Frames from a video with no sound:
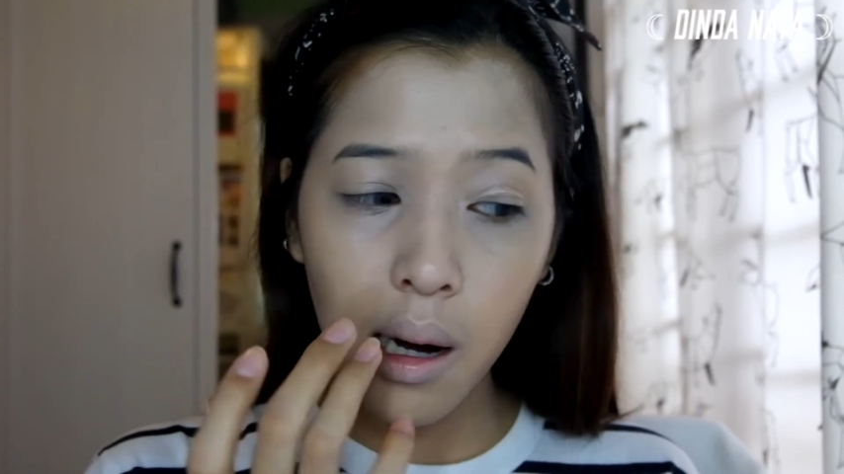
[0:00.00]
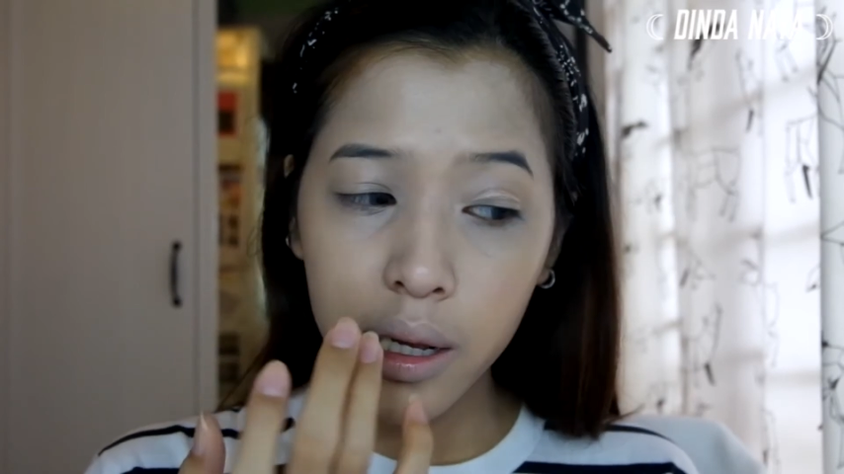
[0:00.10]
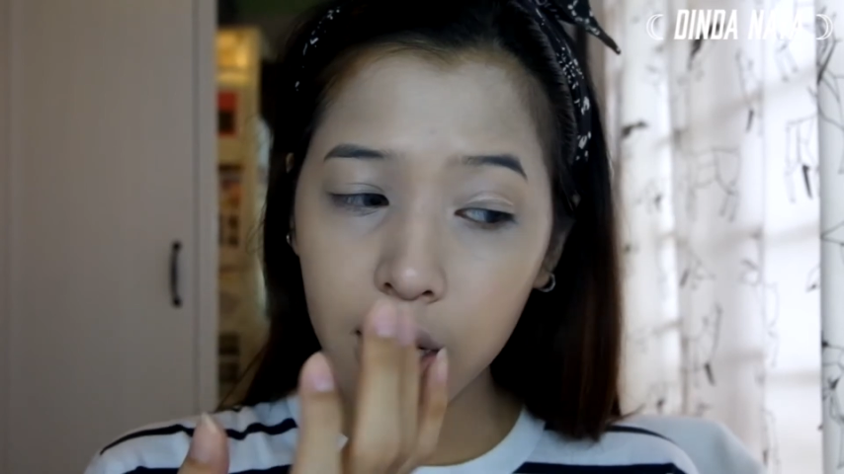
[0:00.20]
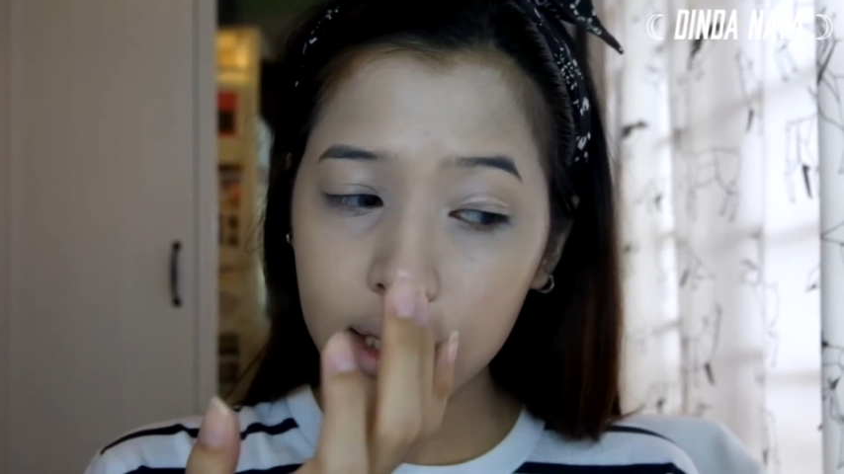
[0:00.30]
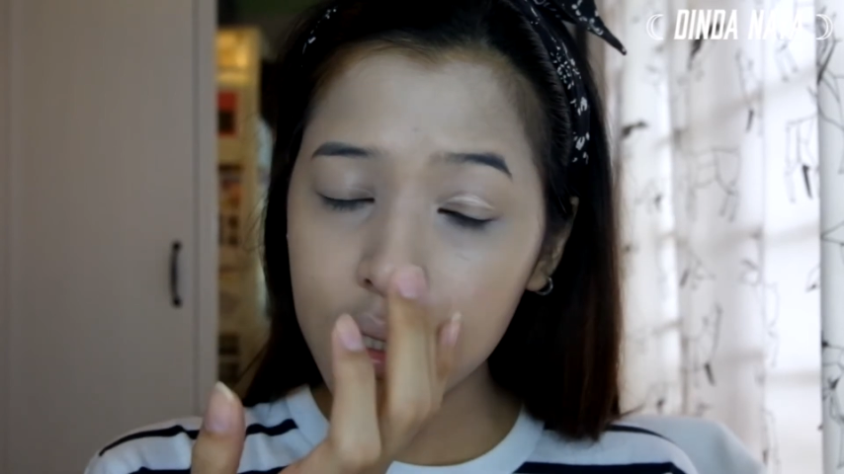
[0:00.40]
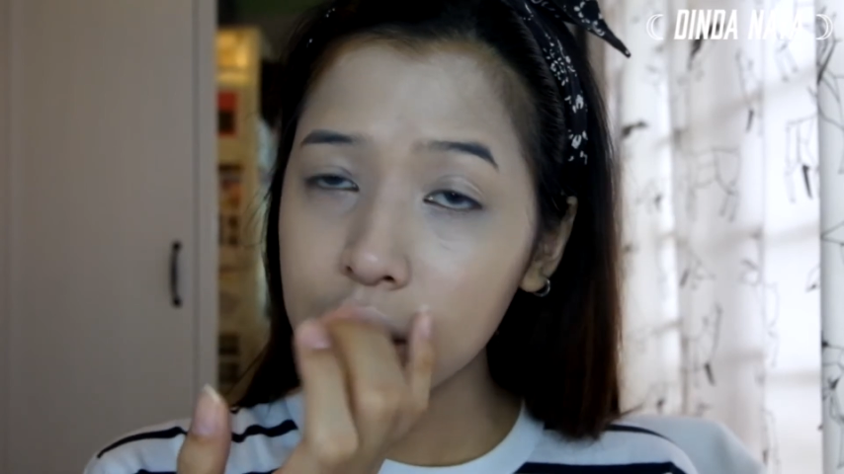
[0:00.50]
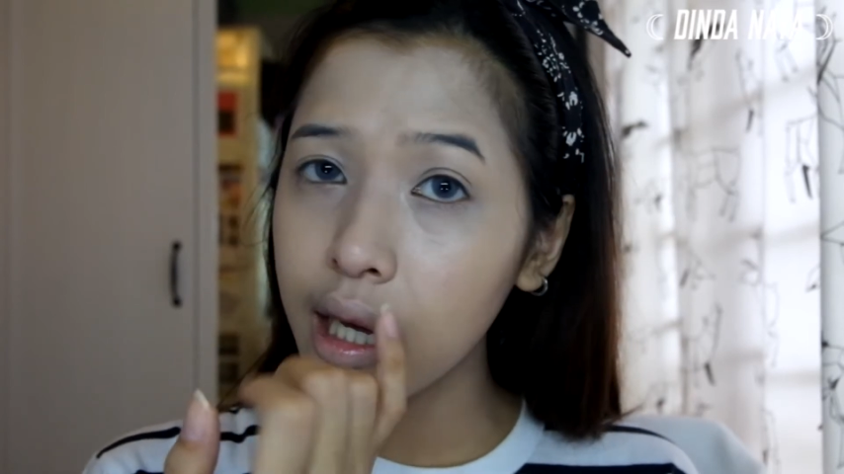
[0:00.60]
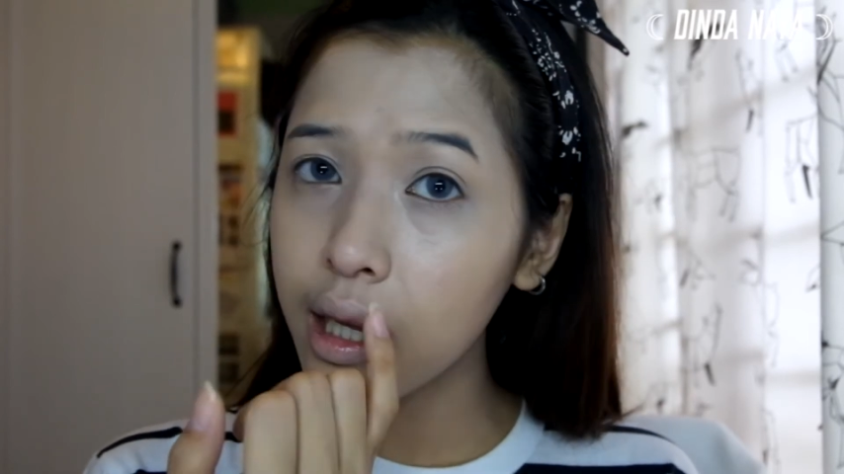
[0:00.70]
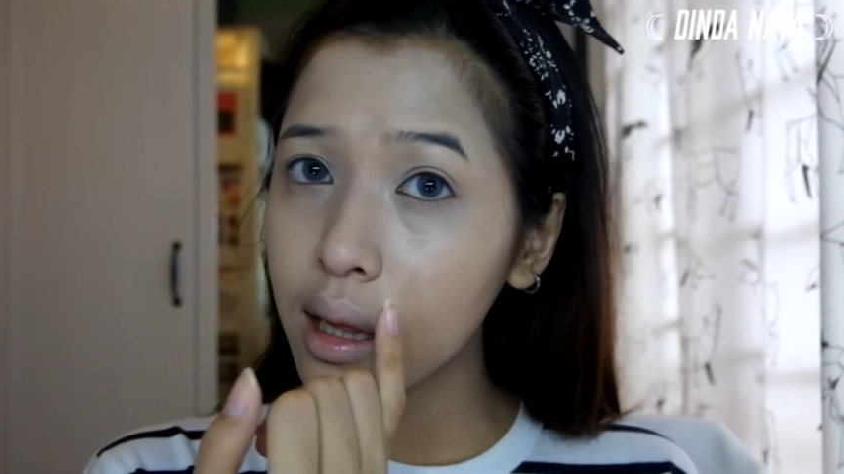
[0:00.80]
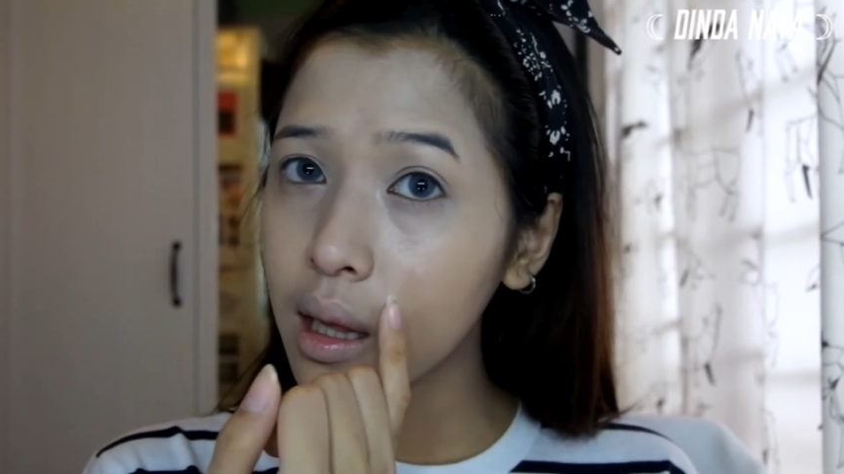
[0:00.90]
It doesn't
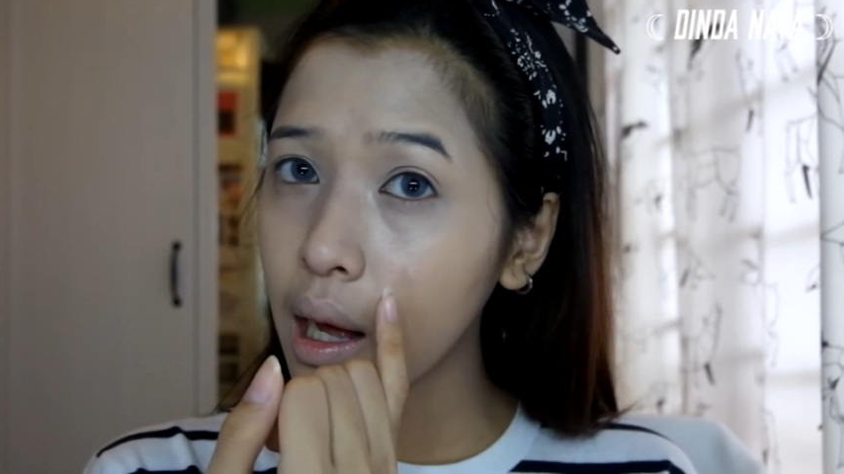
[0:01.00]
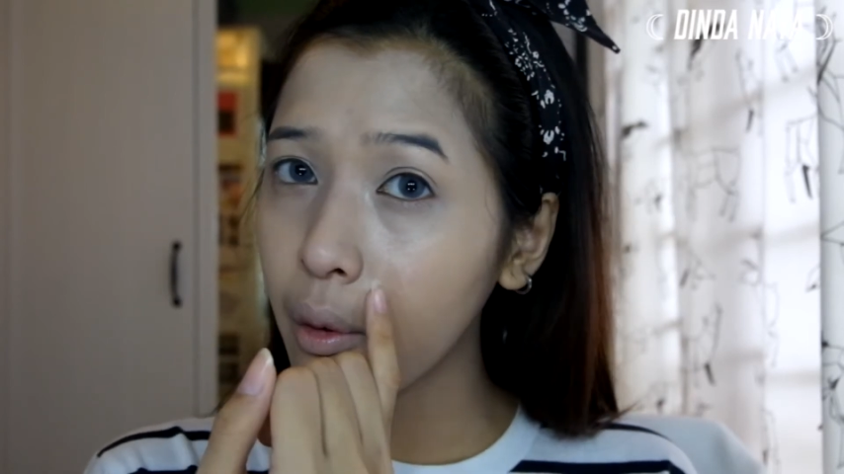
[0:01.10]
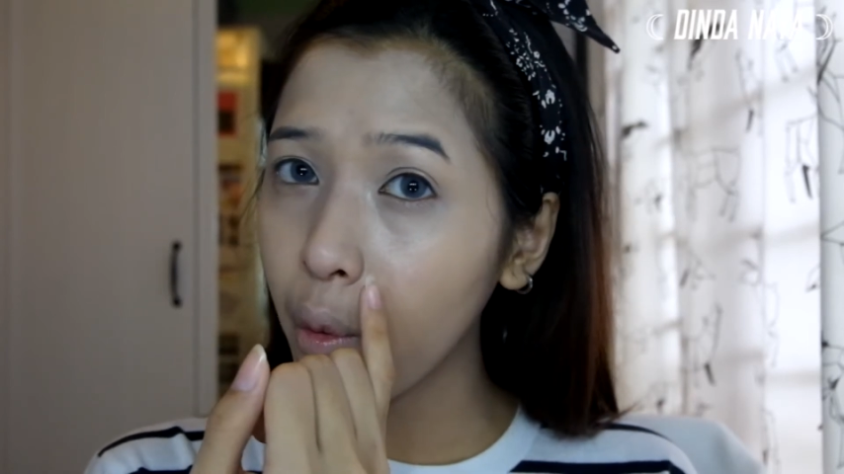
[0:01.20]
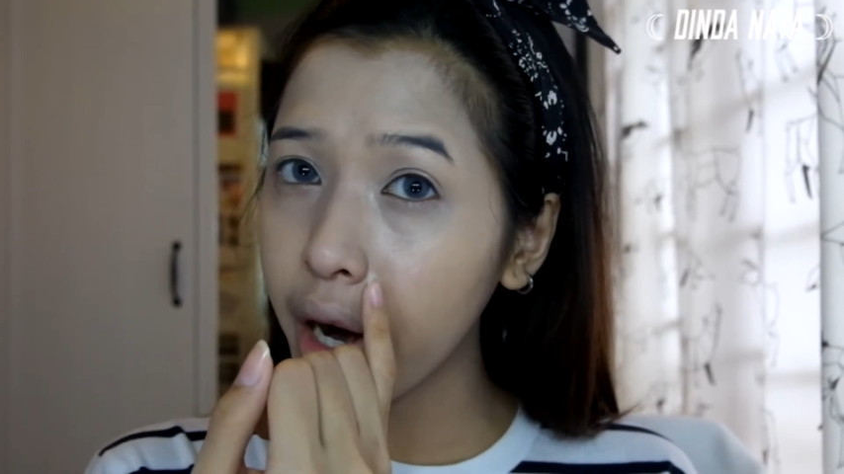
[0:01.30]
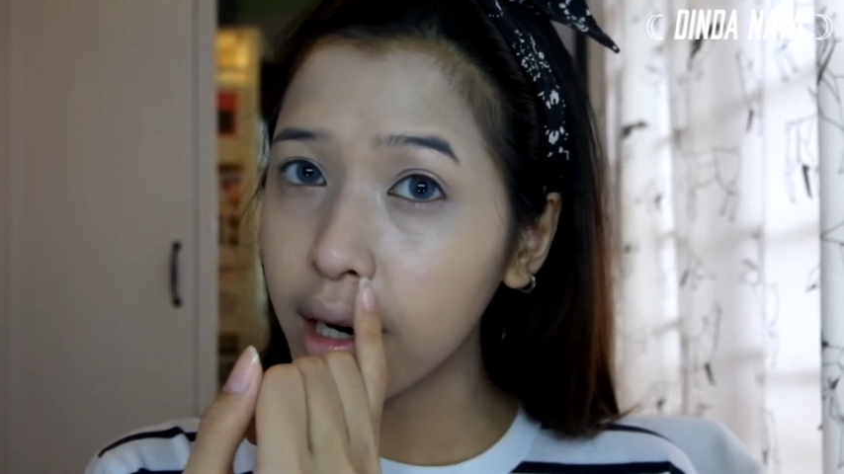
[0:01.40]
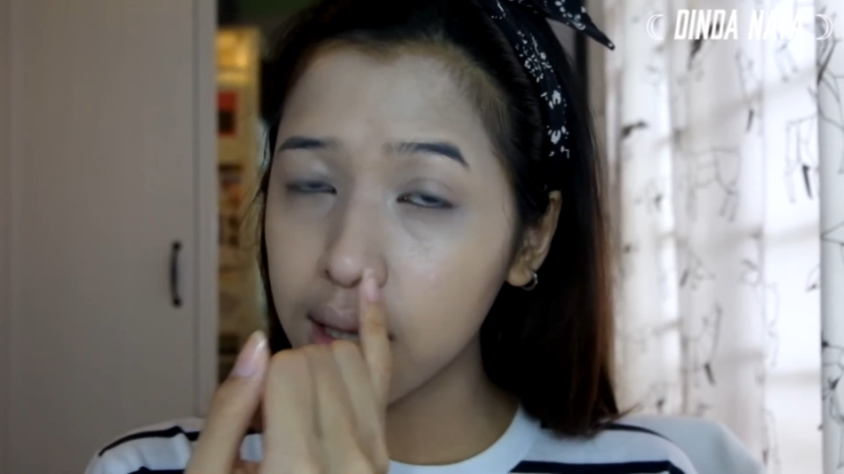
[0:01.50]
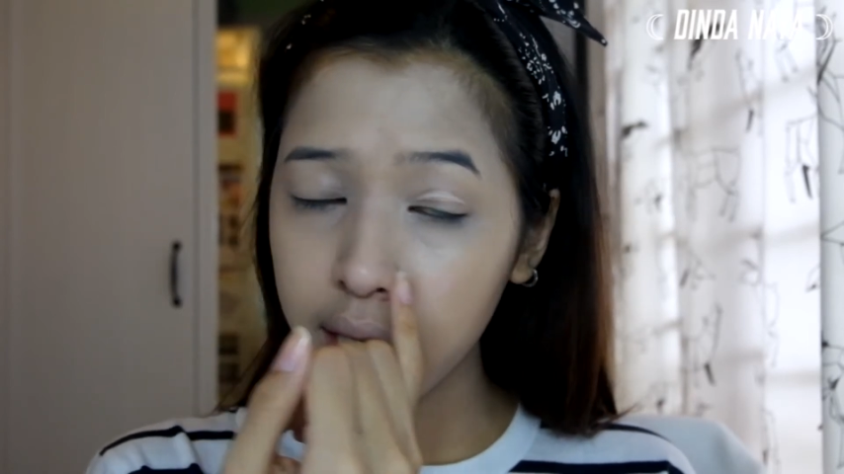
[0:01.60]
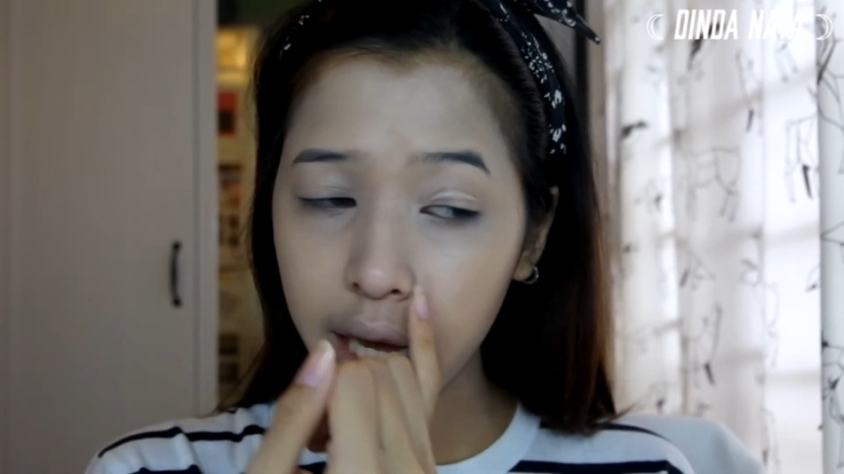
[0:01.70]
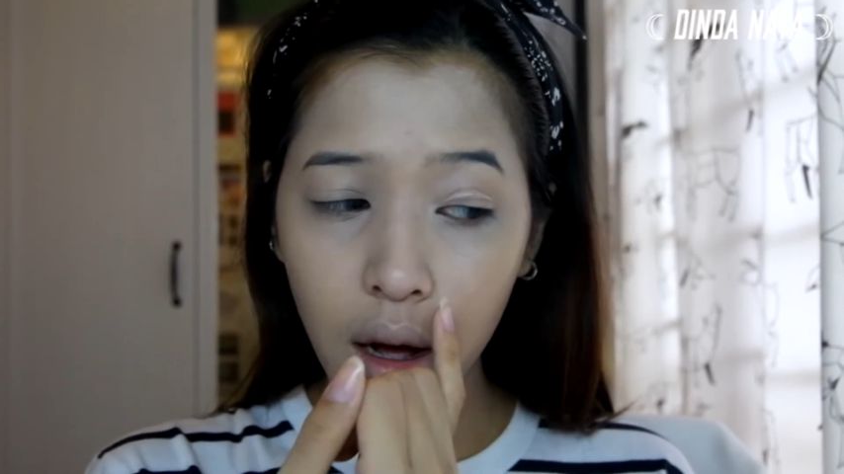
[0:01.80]
sit weirdly